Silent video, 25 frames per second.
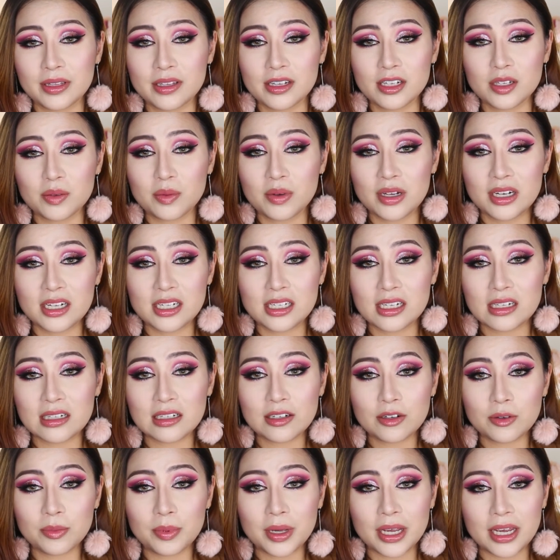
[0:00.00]
this one is a
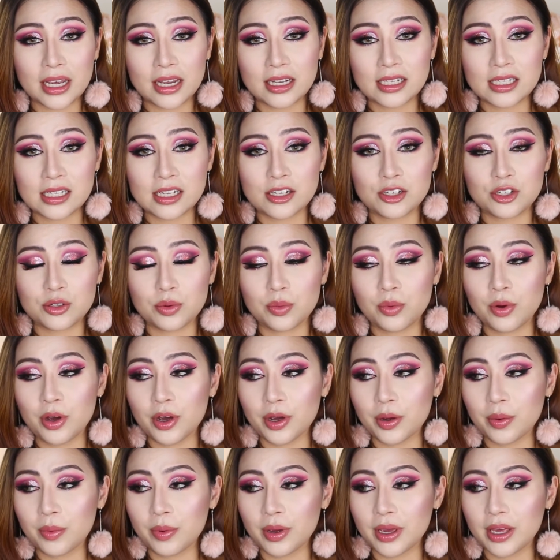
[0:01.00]
little bit easier to
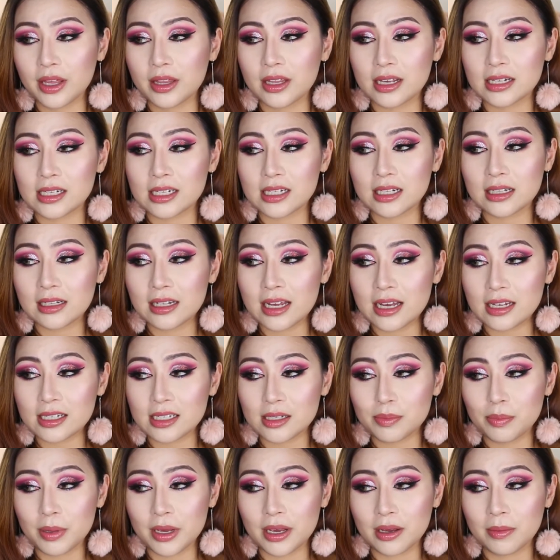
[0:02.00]
work with. It's
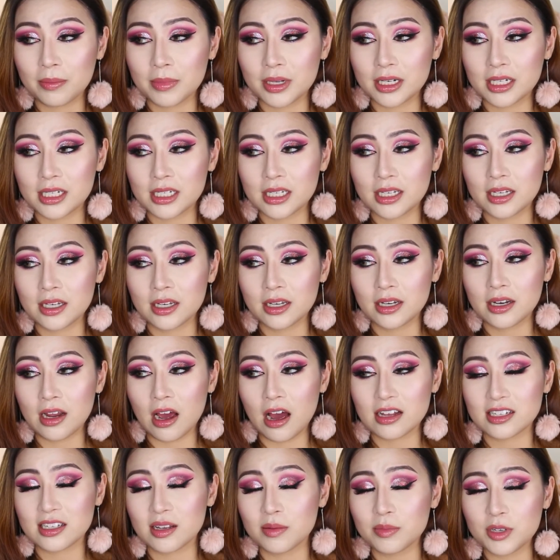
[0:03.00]
less pigmented.
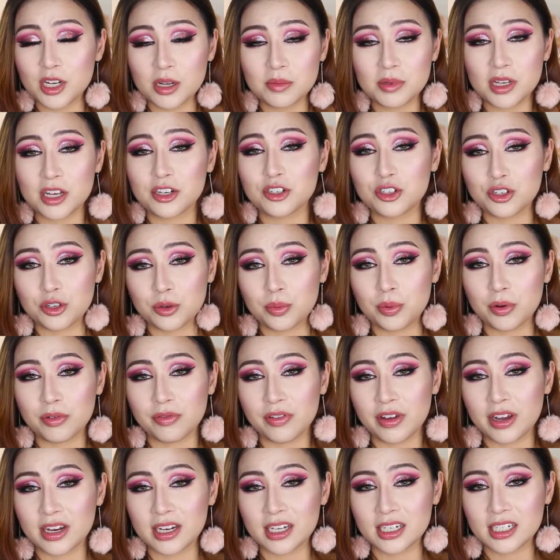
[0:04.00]
Sometimes I do prefer
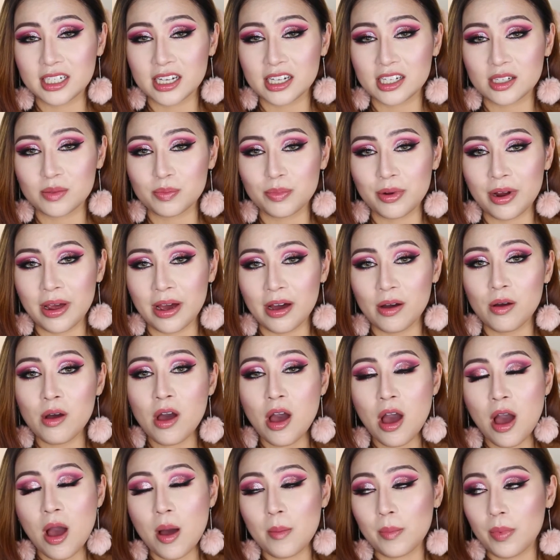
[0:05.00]
an intense brow,
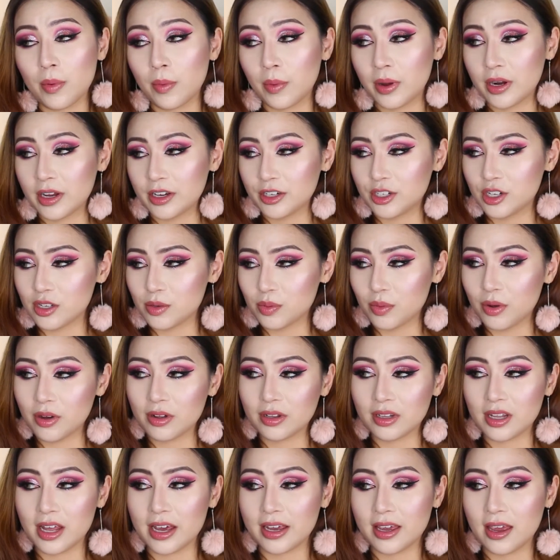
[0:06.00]
but when I just
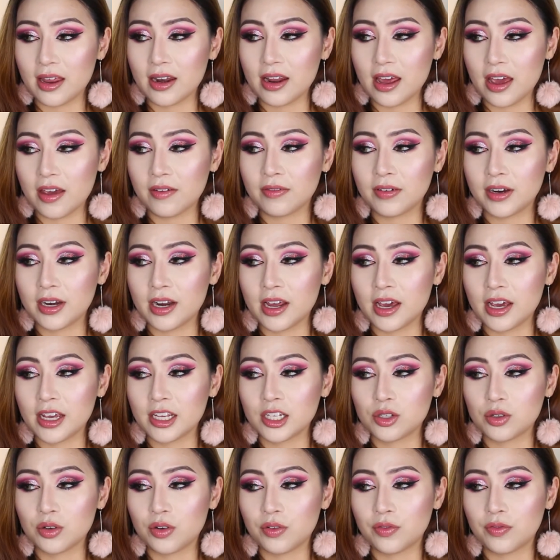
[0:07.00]
want like an everyday
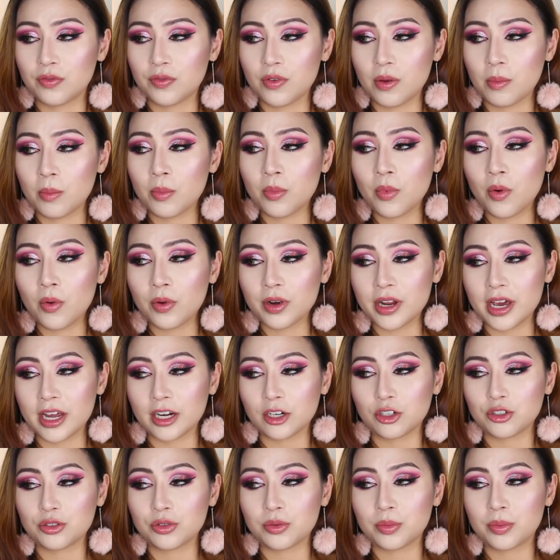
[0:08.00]
sort of more
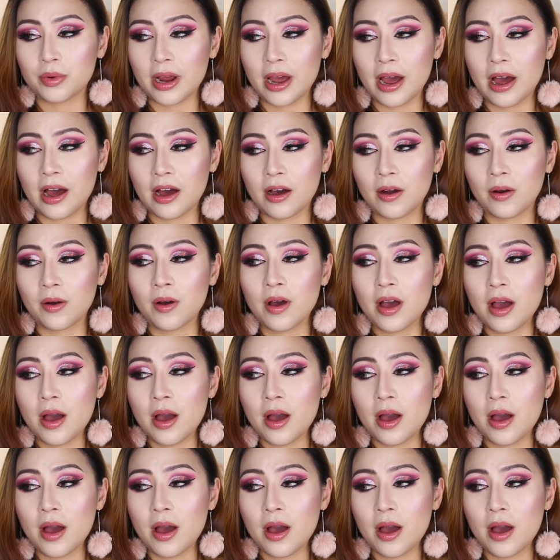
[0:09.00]
natural brow